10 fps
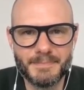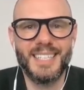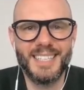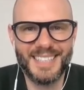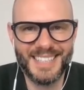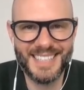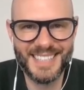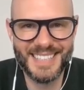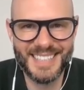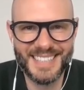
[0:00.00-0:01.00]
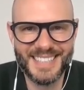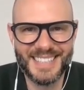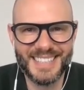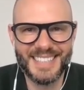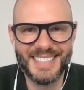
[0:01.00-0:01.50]

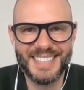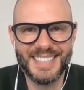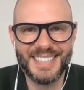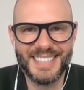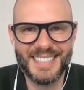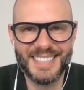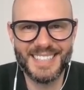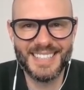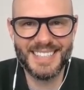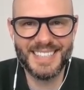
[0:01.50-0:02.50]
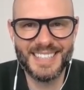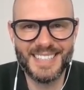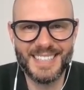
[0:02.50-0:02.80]
The person shown says nothing.